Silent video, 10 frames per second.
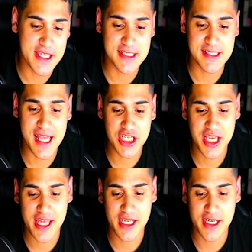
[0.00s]
It's actually had
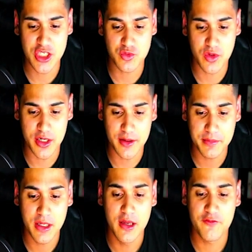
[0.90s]
a nice run up
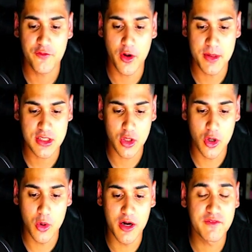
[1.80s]
from its low
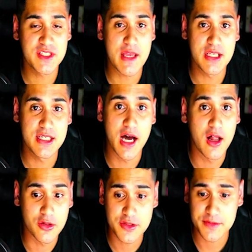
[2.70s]
of $70.